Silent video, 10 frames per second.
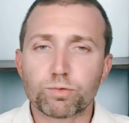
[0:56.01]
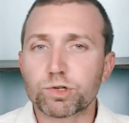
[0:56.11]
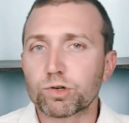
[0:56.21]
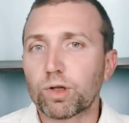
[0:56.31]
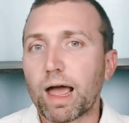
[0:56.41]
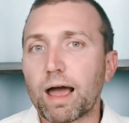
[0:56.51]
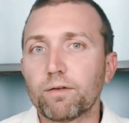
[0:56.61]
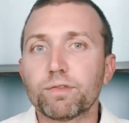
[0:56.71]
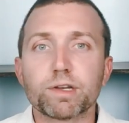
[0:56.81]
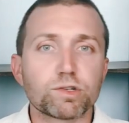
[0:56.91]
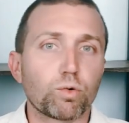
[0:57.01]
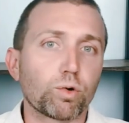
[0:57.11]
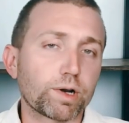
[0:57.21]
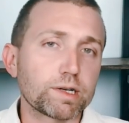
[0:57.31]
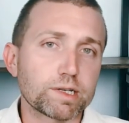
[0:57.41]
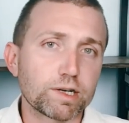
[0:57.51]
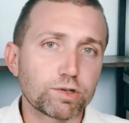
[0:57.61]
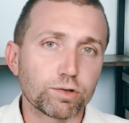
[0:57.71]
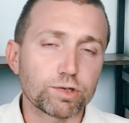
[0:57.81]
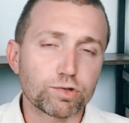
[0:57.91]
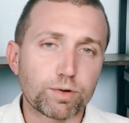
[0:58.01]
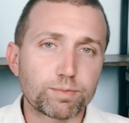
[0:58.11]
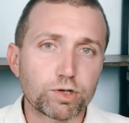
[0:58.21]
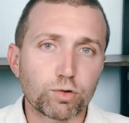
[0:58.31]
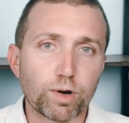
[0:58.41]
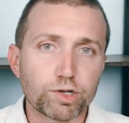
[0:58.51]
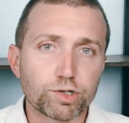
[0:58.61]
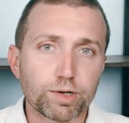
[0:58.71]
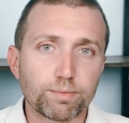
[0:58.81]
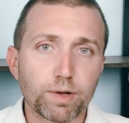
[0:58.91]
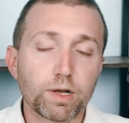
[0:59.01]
which will have this organizational description question.